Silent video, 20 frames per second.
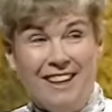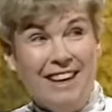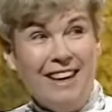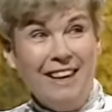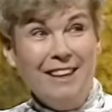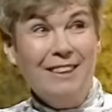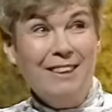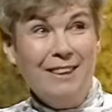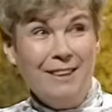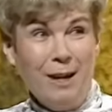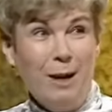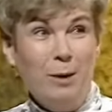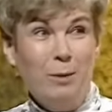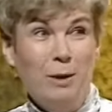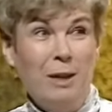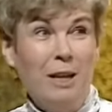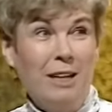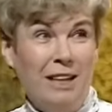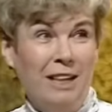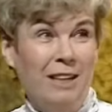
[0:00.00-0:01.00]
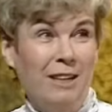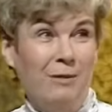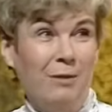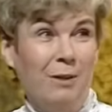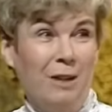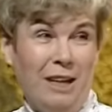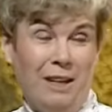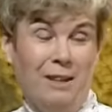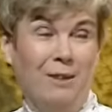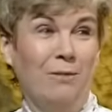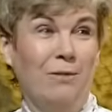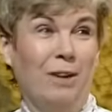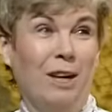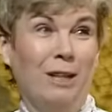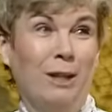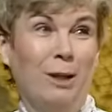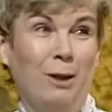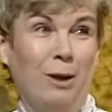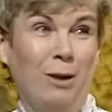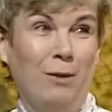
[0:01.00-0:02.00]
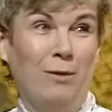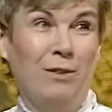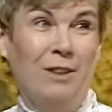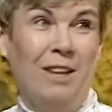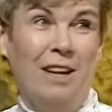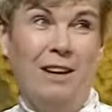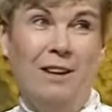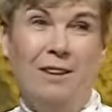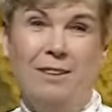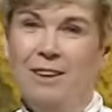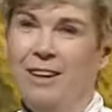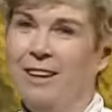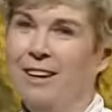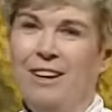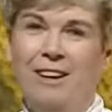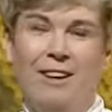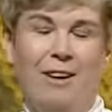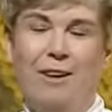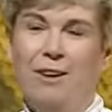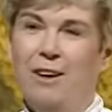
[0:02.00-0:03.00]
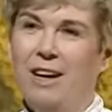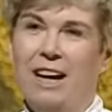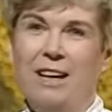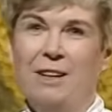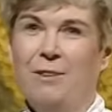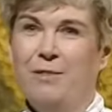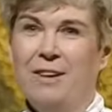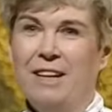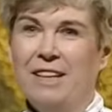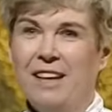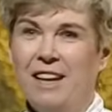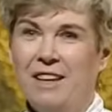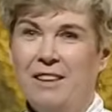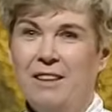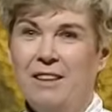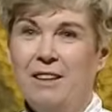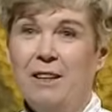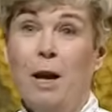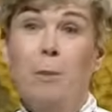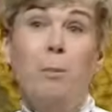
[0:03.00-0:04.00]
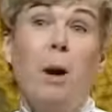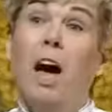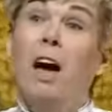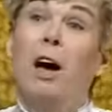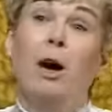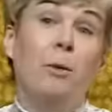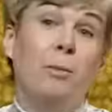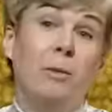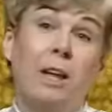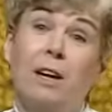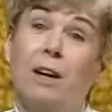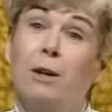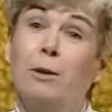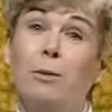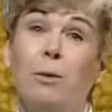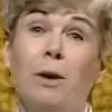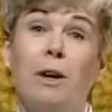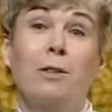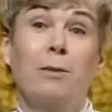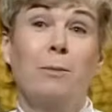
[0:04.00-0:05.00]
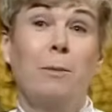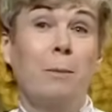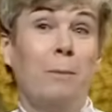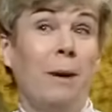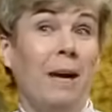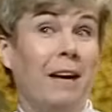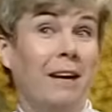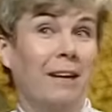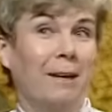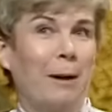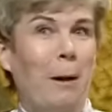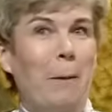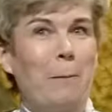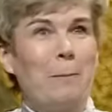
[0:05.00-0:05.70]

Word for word: Yes, I was lucky enough to get invited over there and oh, I had a fantastic time. I hope they're going to ask me back.